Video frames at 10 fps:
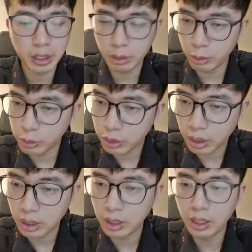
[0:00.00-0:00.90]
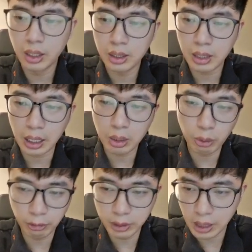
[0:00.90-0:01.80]
usually started
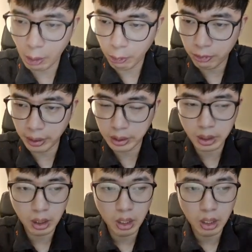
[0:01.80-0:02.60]
with sell phase.